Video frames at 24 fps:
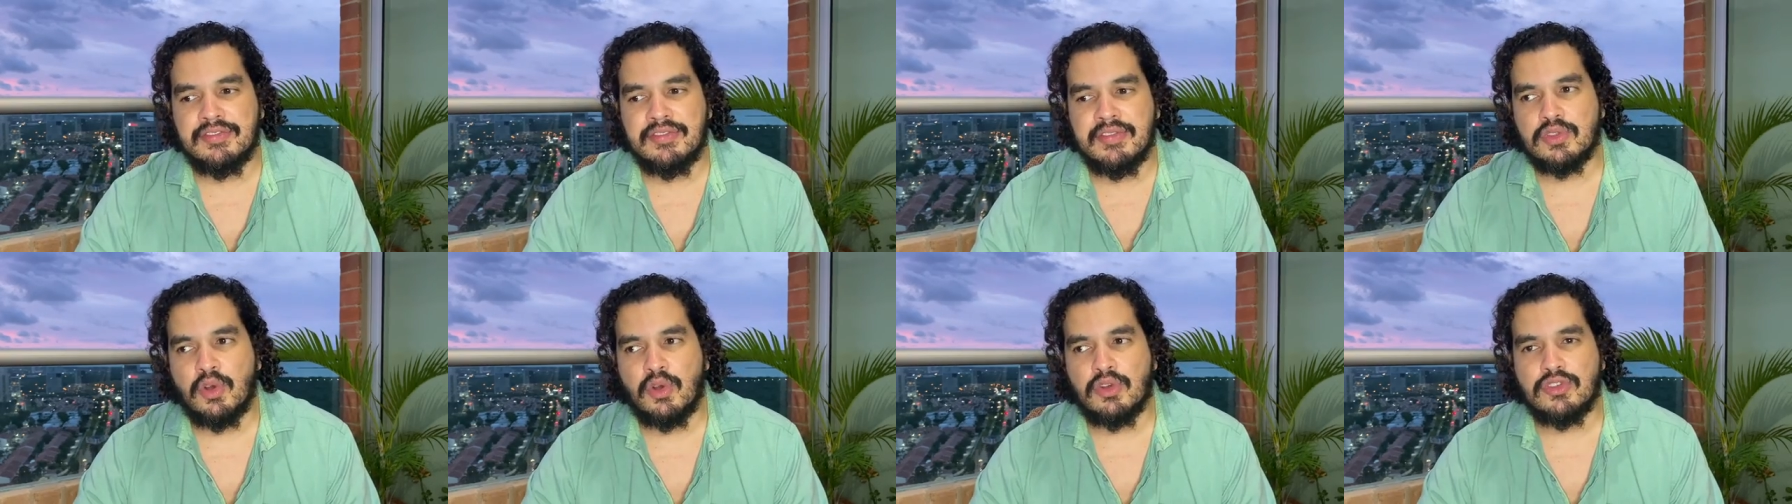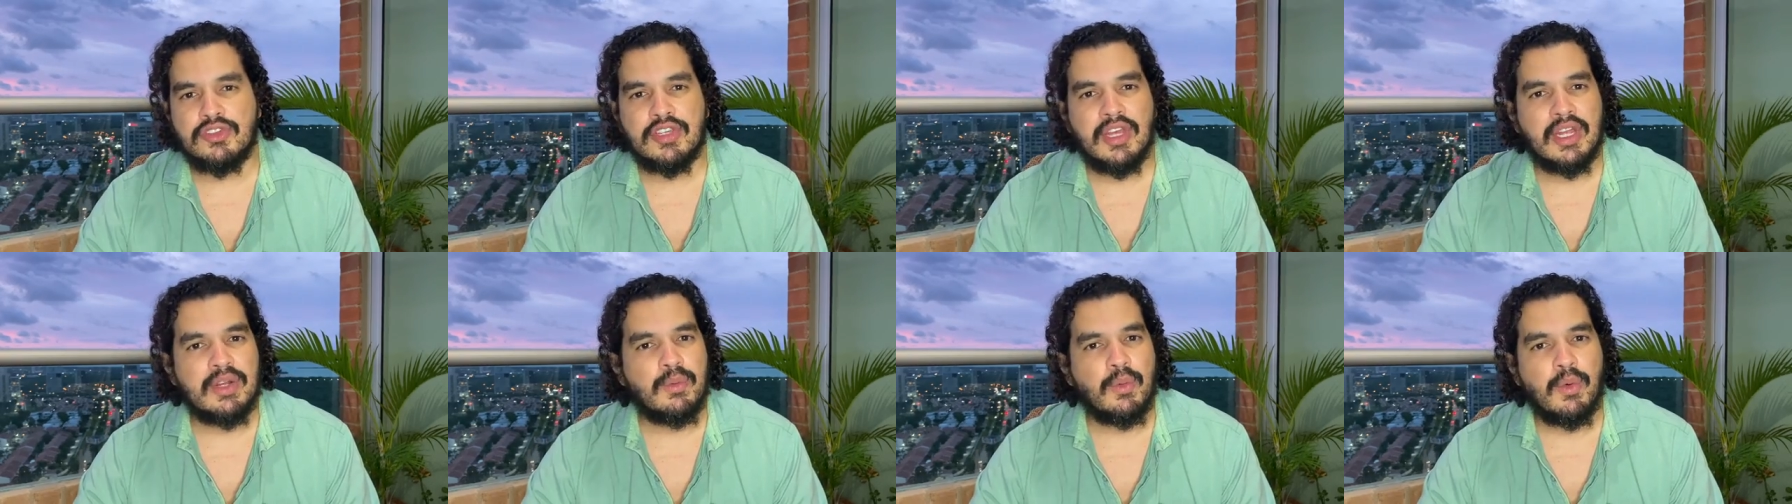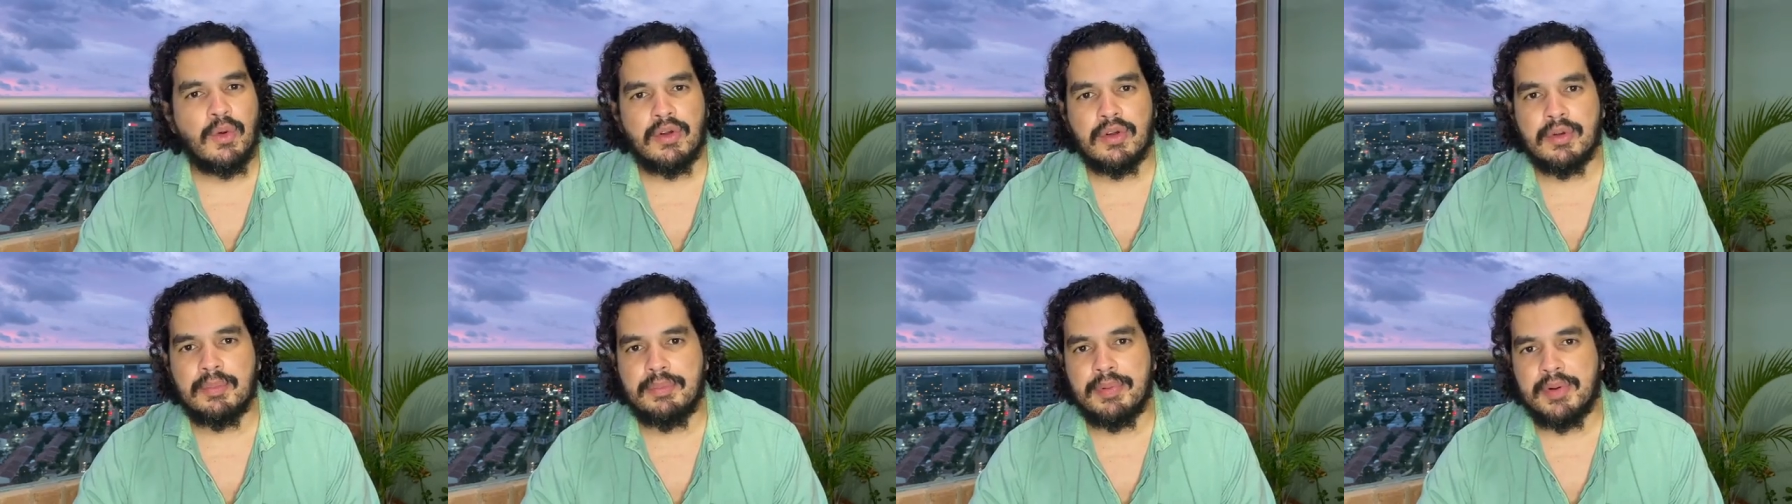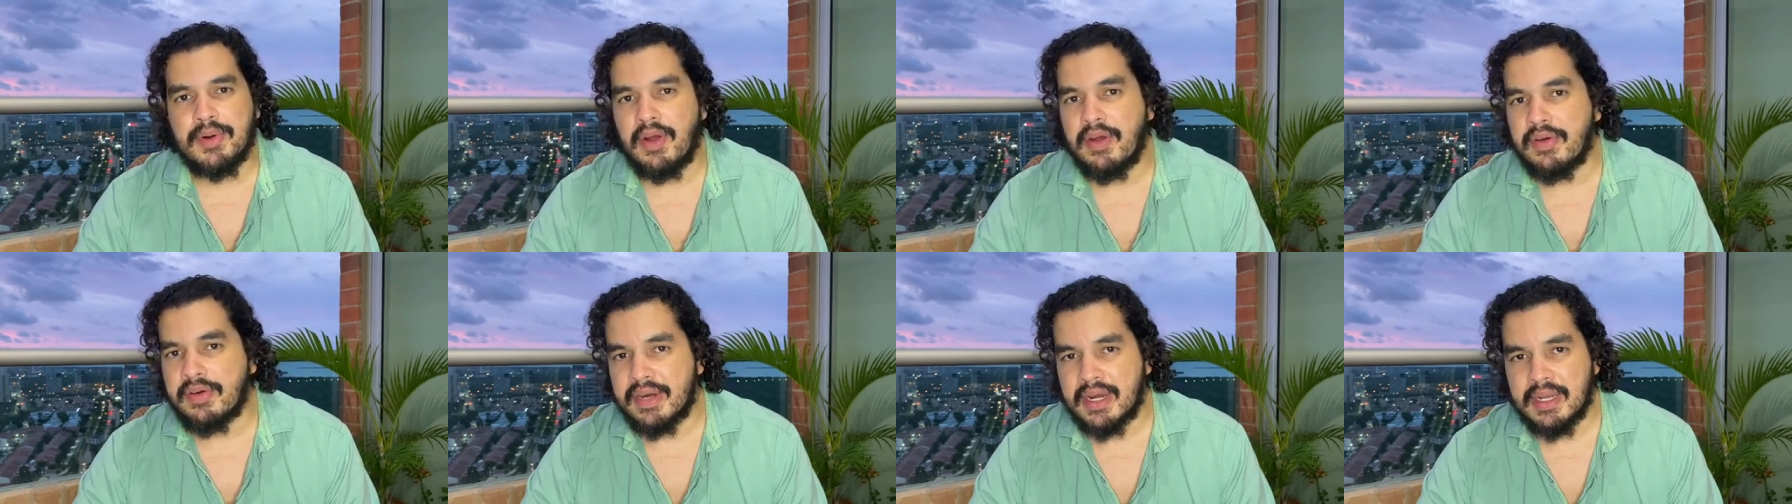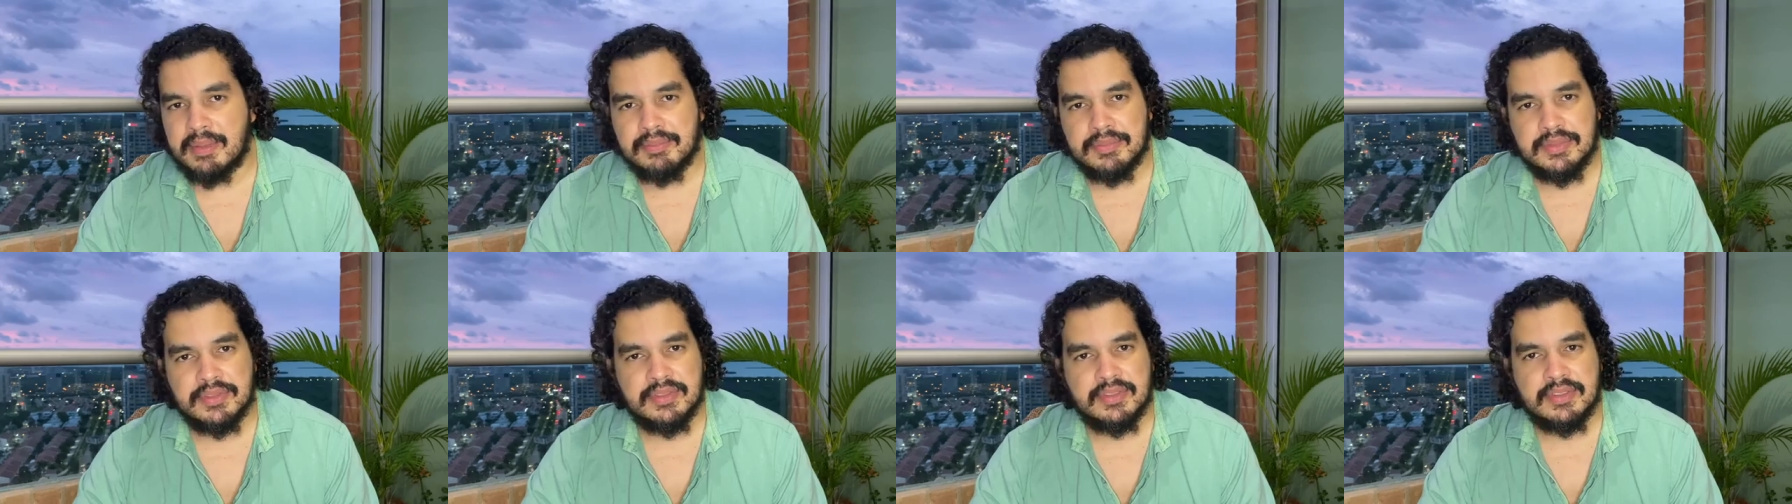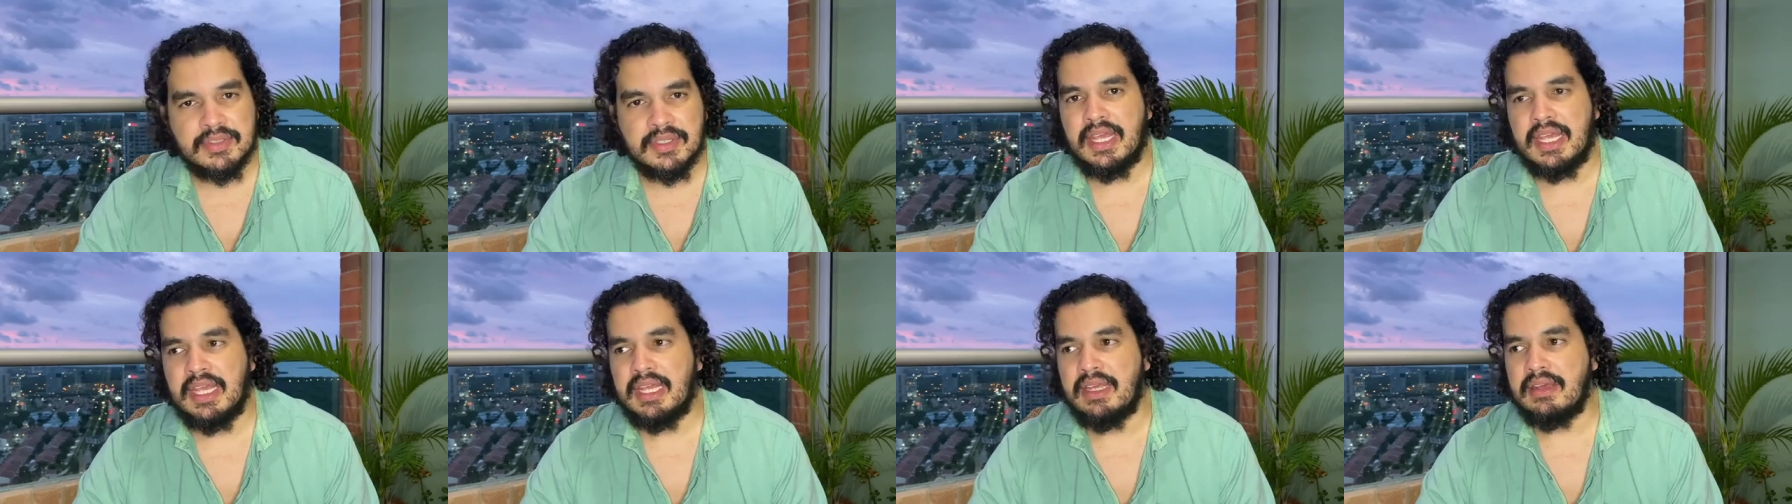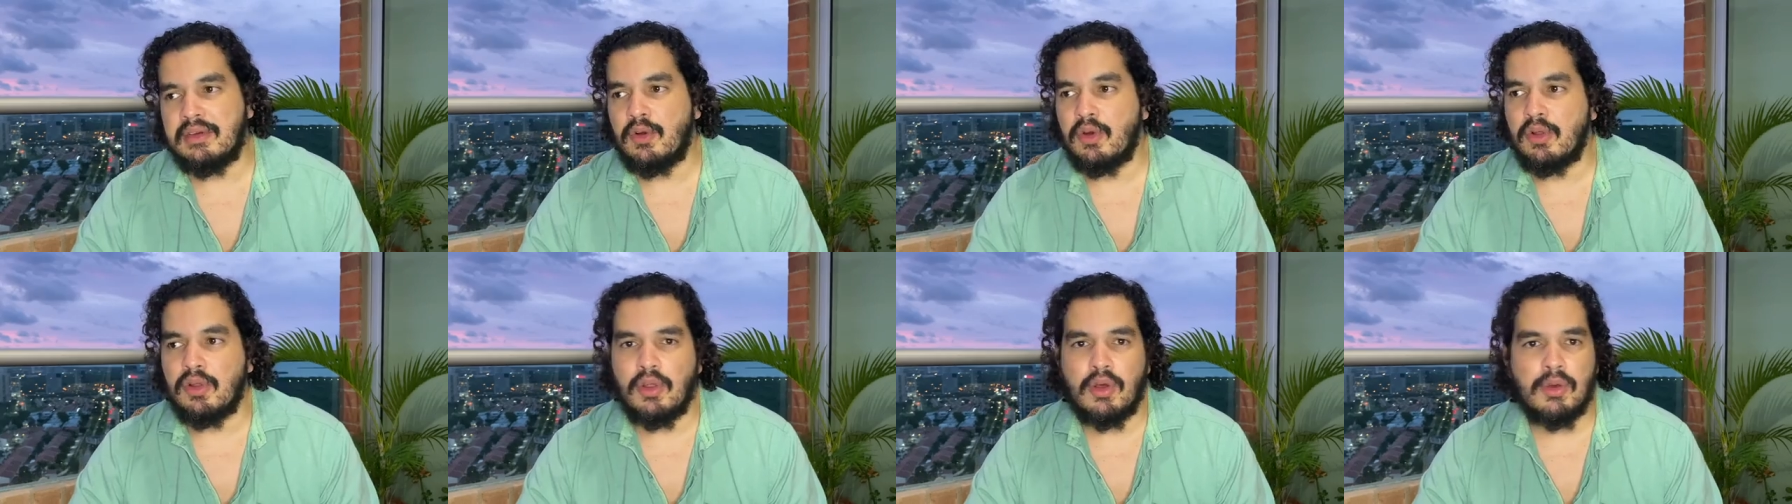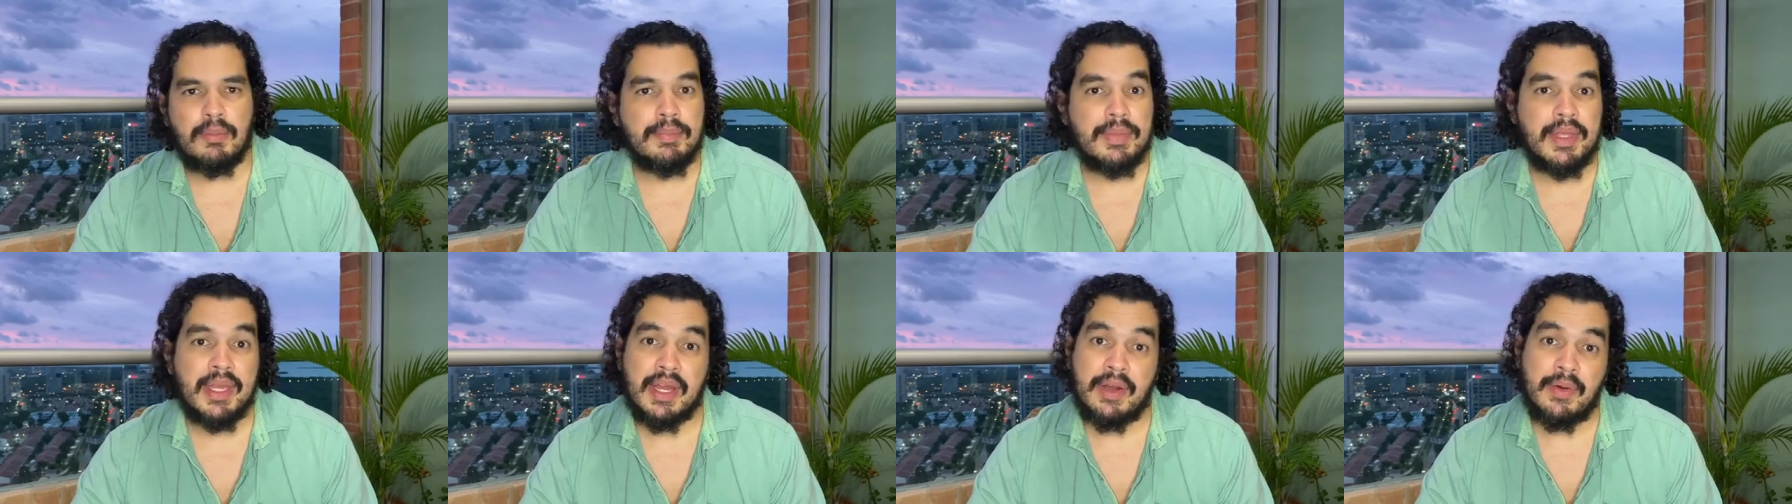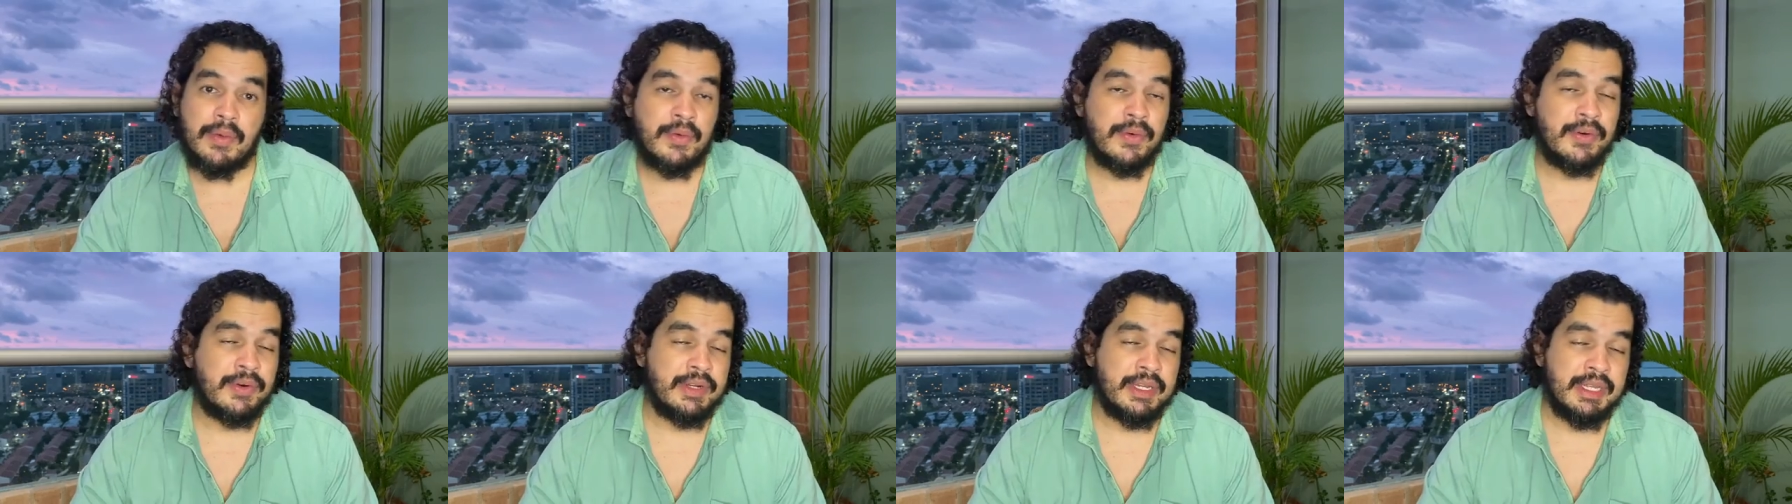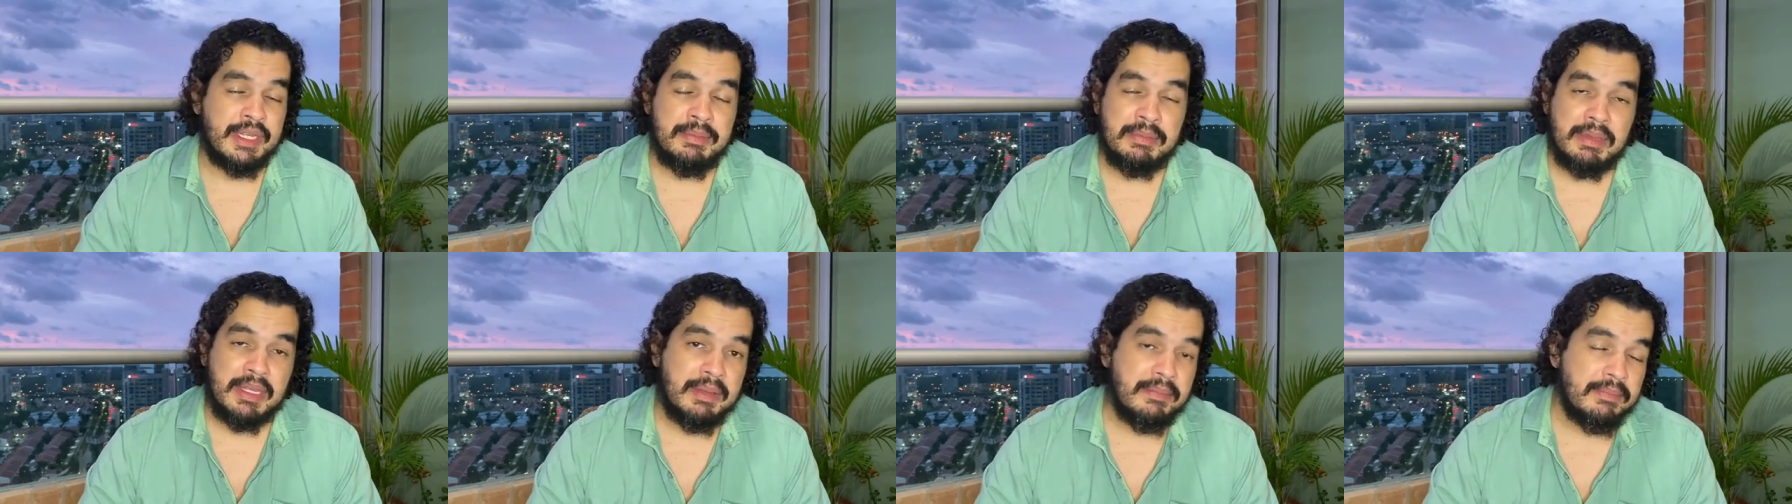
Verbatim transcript: social work programs in Colombia or in,